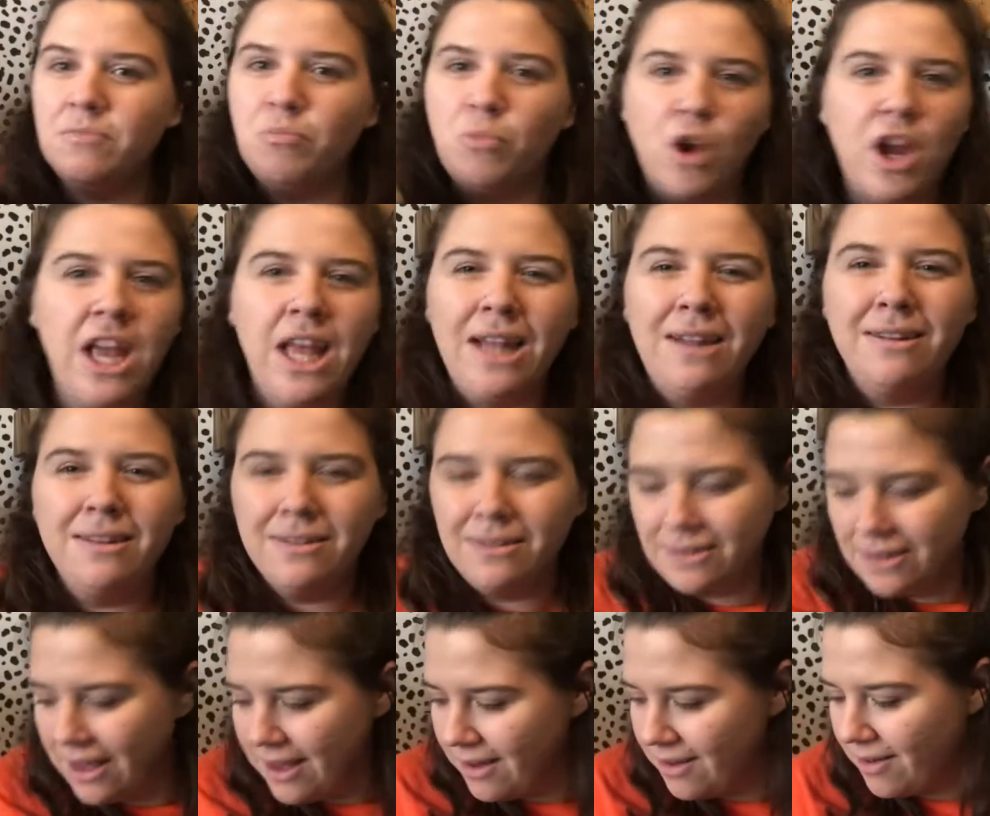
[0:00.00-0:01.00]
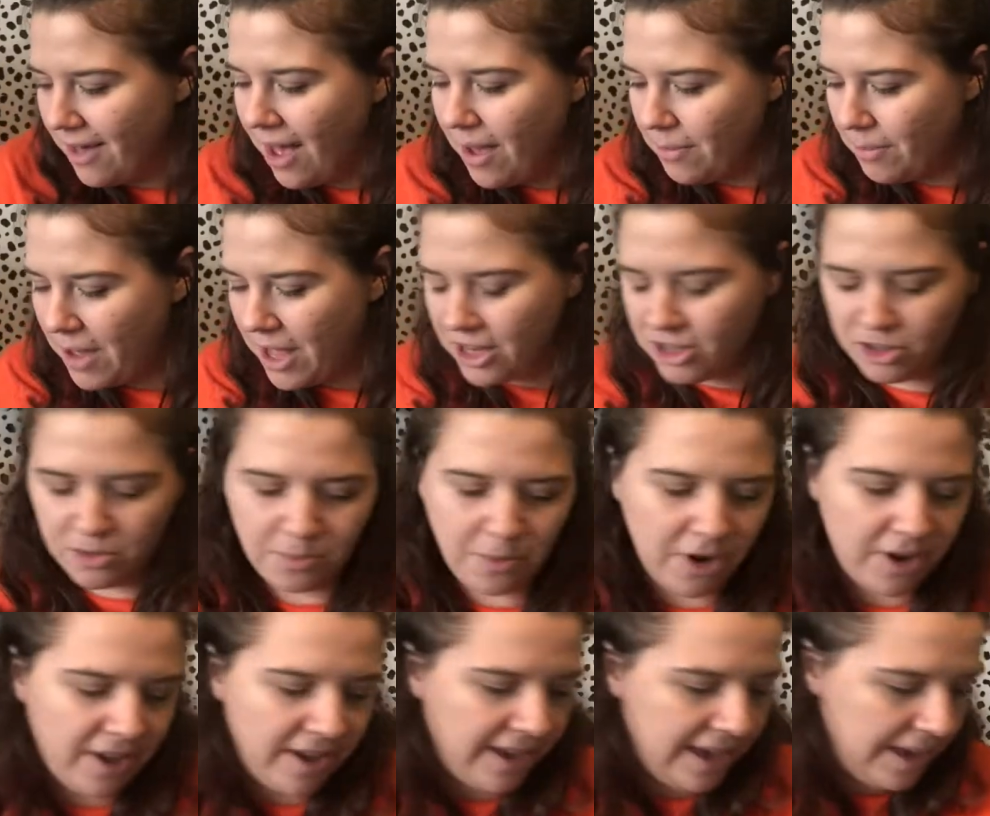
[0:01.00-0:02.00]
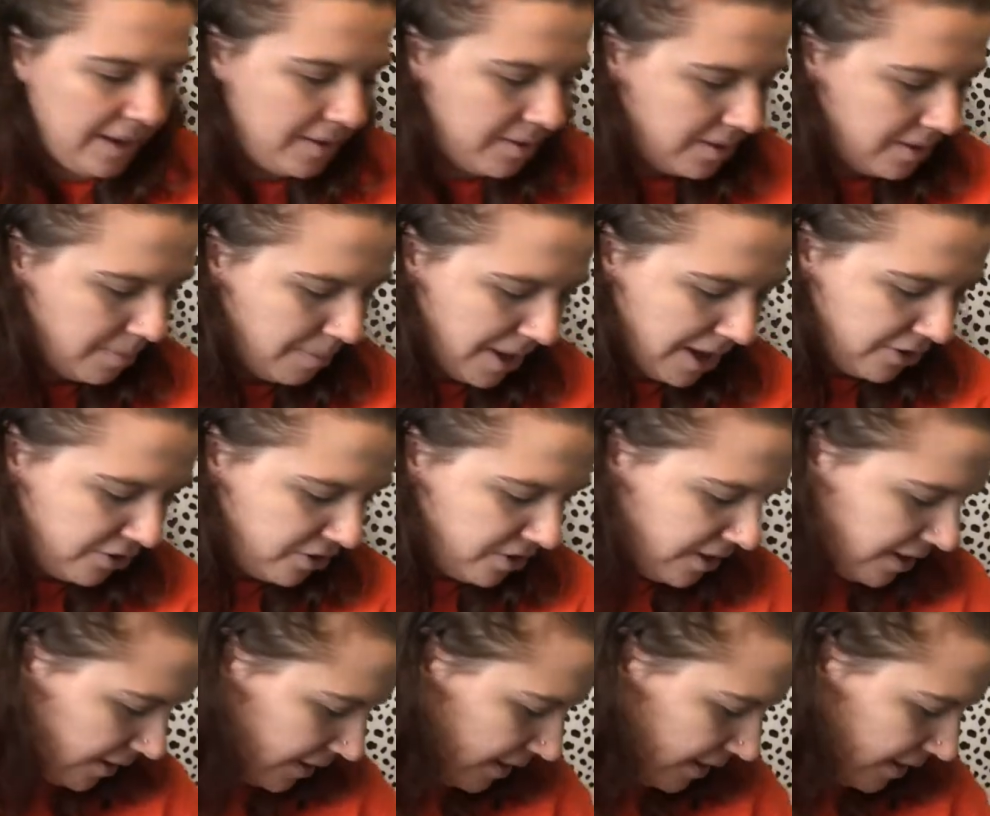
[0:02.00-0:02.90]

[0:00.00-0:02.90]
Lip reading: brand is like on Poshmark, I can't imagine that